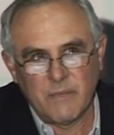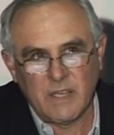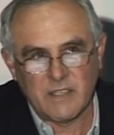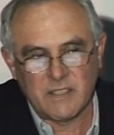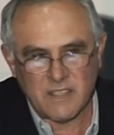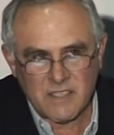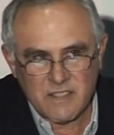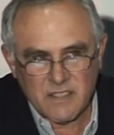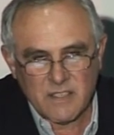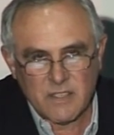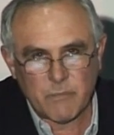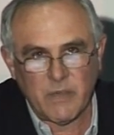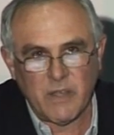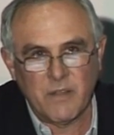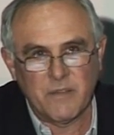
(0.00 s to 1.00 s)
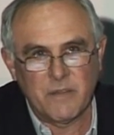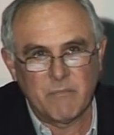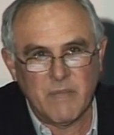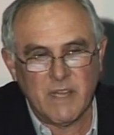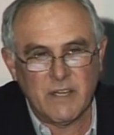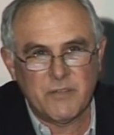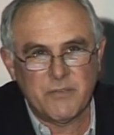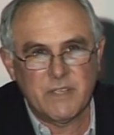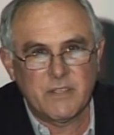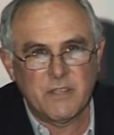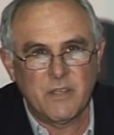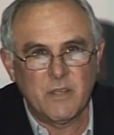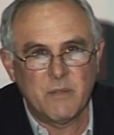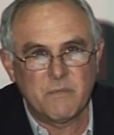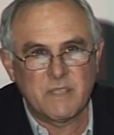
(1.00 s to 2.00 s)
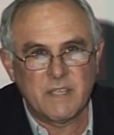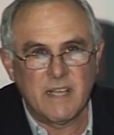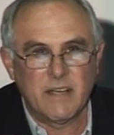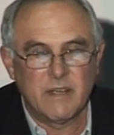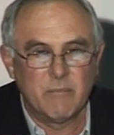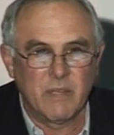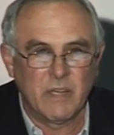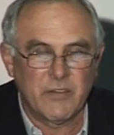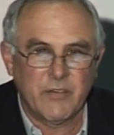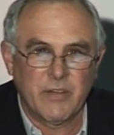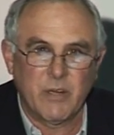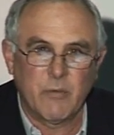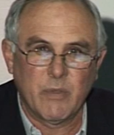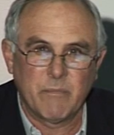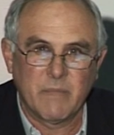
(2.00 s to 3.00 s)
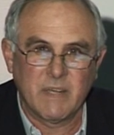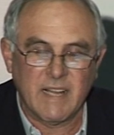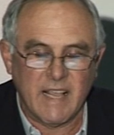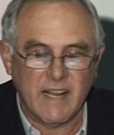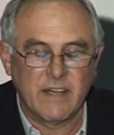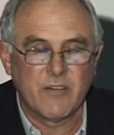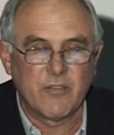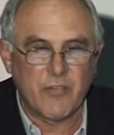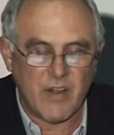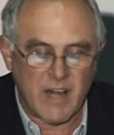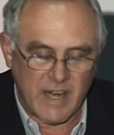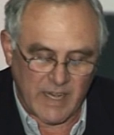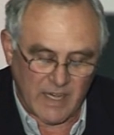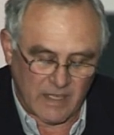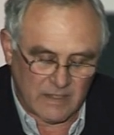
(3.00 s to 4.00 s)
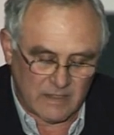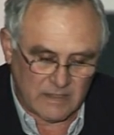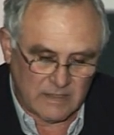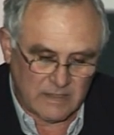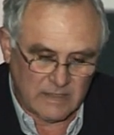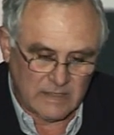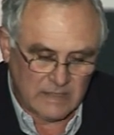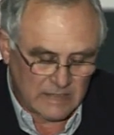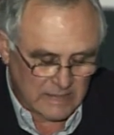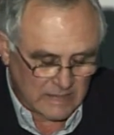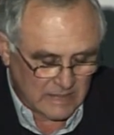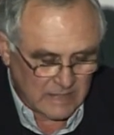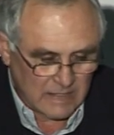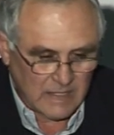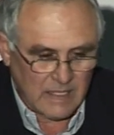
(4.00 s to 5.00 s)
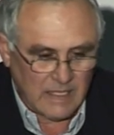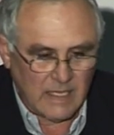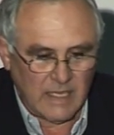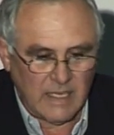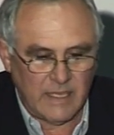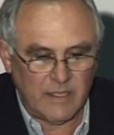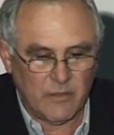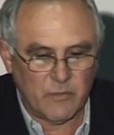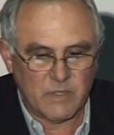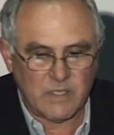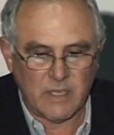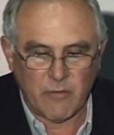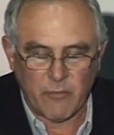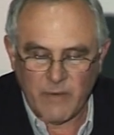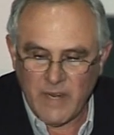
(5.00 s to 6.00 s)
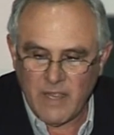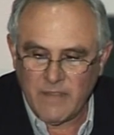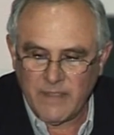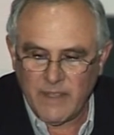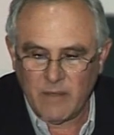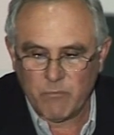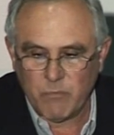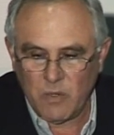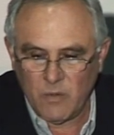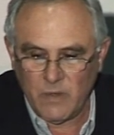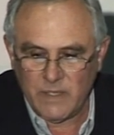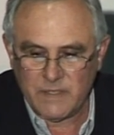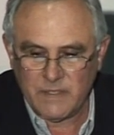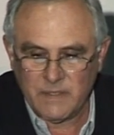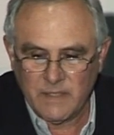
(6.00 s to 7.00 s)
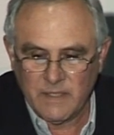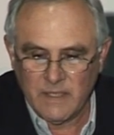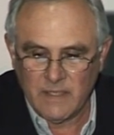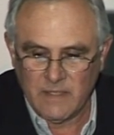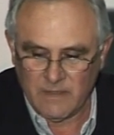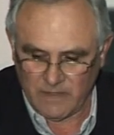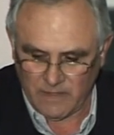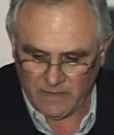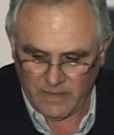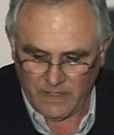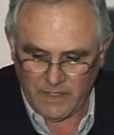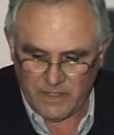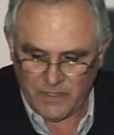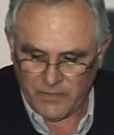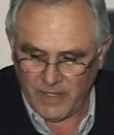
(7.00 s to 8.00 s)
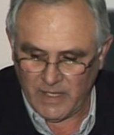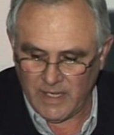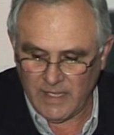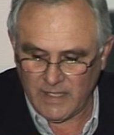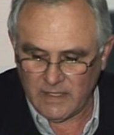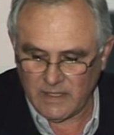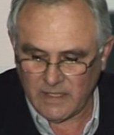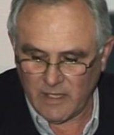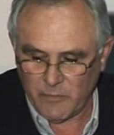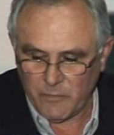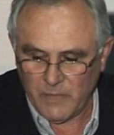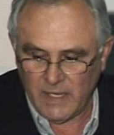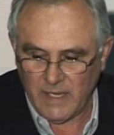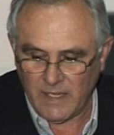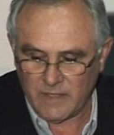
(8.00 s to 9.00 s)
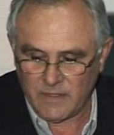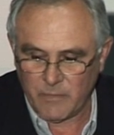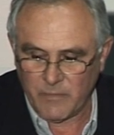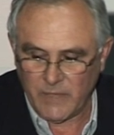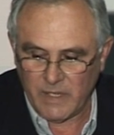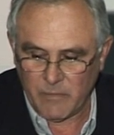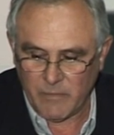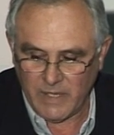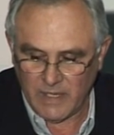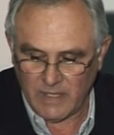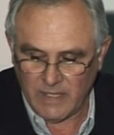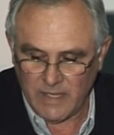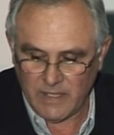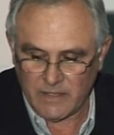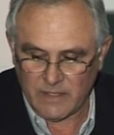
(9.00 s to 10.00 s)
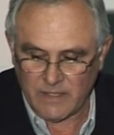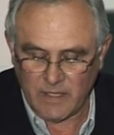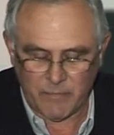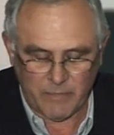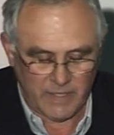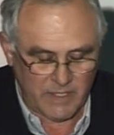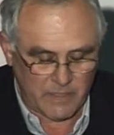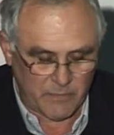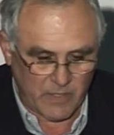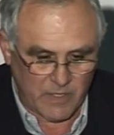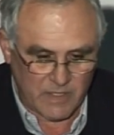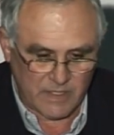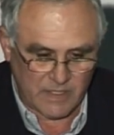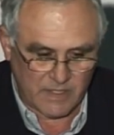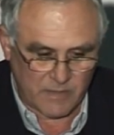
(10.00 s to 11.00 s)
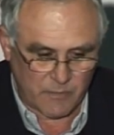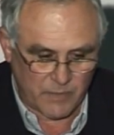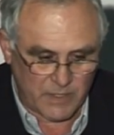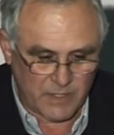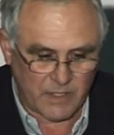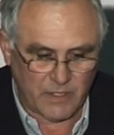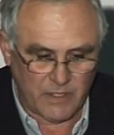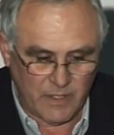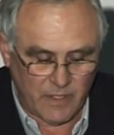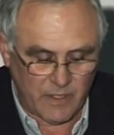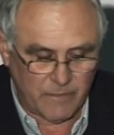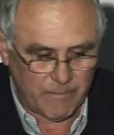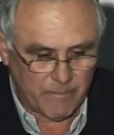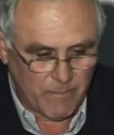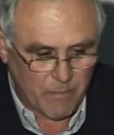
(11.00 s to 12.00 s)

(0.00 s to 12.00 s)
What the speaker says: assistance, both in monetary terms and in military equipment and in training. And it was at around that point that the Sri Lankan government had to bring about an end to that peace process, which occurred